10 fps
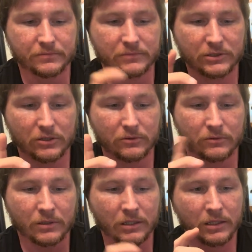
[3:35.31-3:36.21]
So
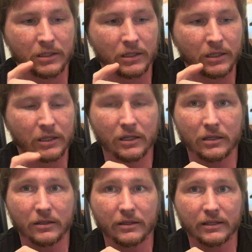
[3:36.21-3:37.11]

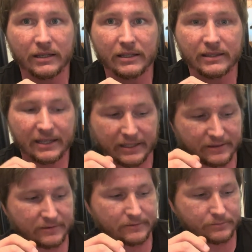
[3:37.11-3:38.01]
you got
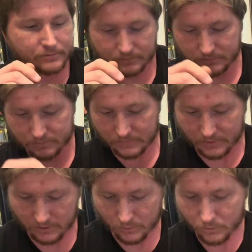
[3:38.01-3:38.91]
that,
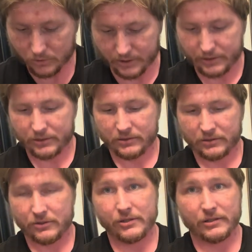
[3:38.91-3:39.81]
or
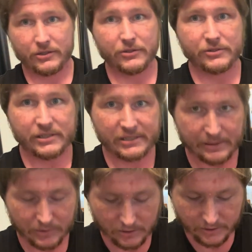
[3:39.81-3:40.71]
you can use the
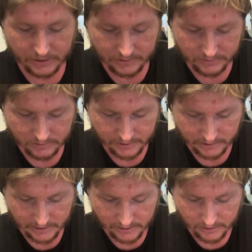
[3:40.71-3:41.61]
same lower on
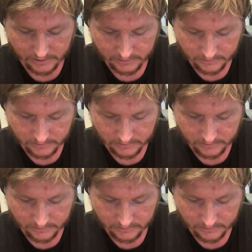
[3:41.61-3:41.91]
your AR